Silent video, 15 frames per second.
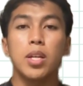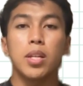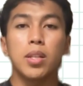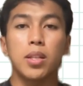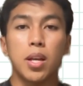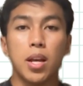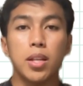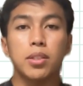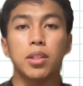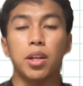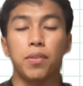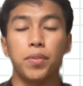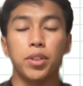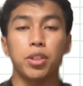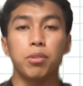Next,
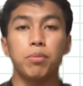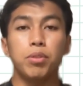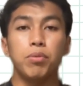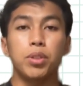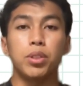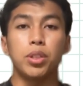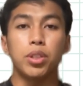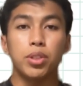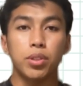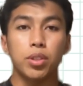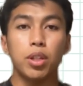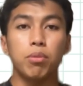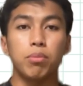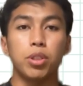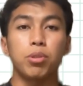amphetamine will
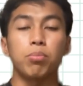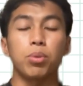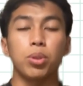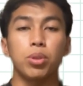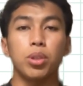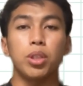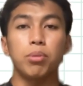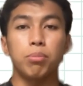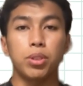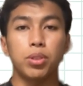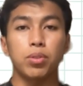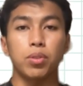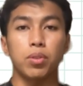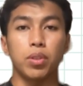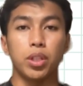disrupt this monoamine
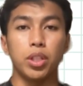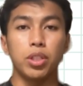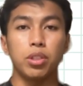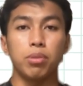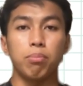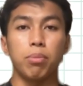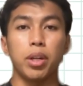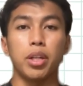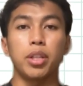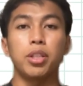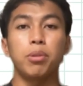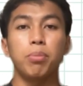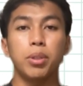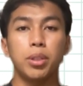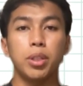storage by
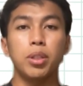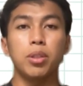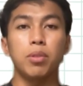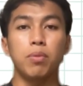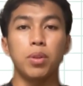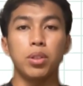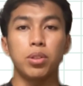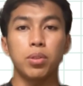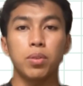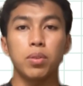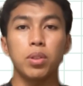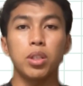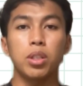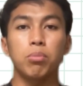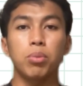inhibiting the
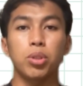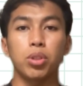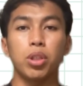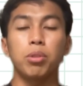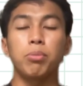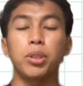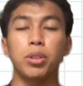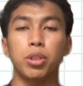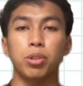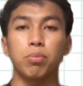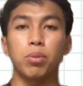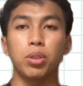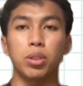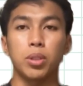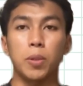vesicular monoamine
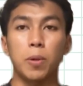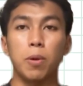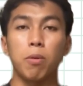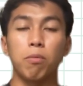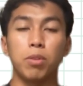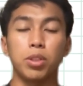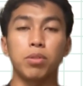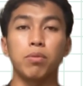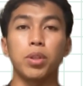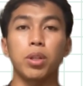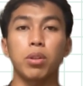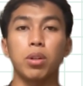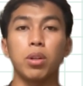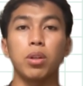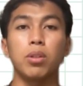transporter, which we
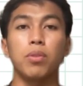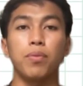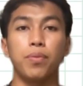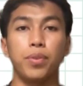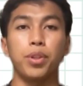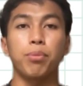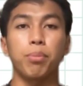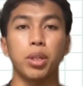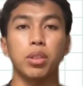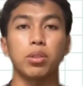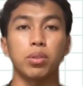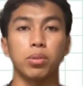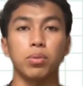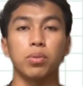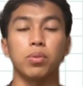call
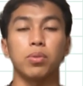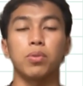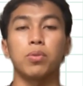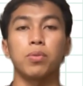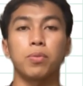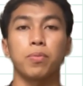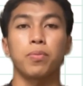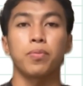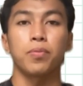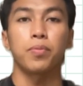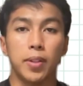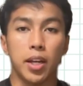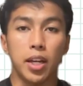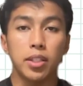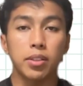VMAT2.
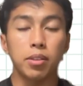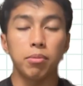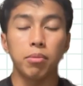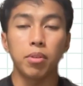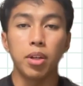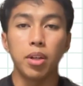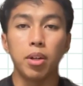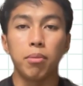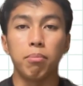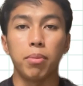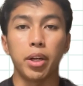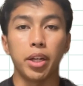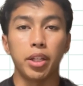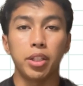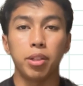Next,
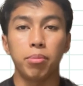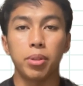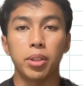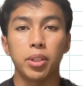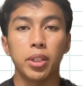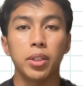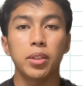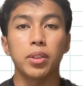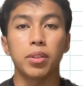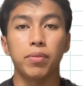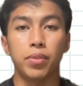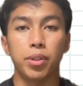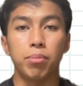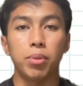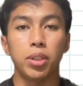by inhibiting the
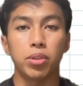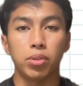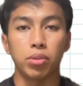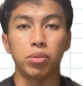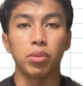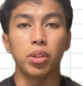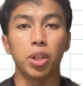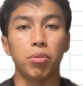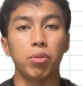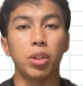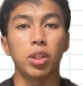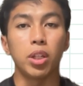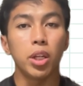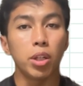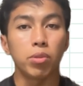VMAT2, it will
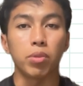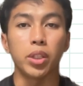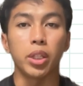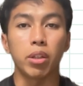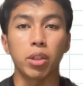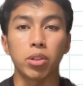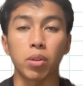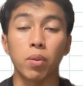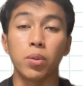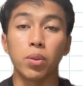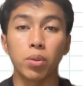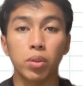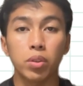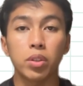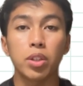lead to increase of
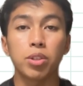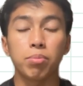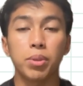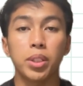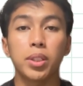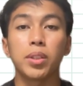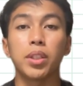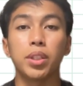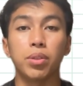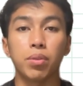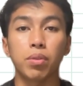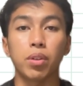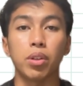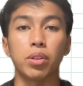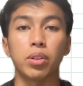neurotransmitter in
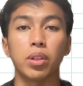neuron,